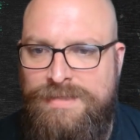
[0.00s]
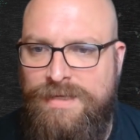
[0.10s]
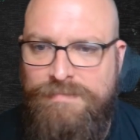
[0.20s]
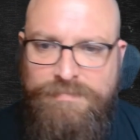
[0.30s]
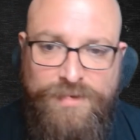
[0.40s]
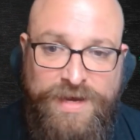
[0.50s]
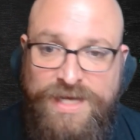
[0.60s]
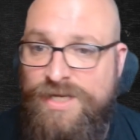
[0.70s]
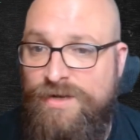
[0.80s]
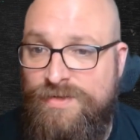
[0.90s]
that you're
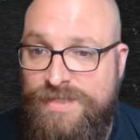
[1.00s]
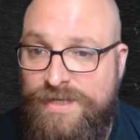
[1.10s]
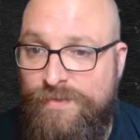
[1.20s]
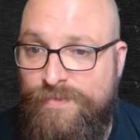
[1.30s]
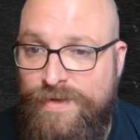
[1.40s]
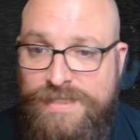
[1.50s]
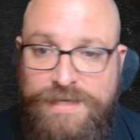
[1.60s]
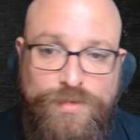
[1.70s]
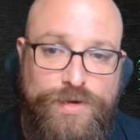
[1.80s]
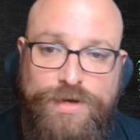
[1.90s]
actually not seeing your friends anymore.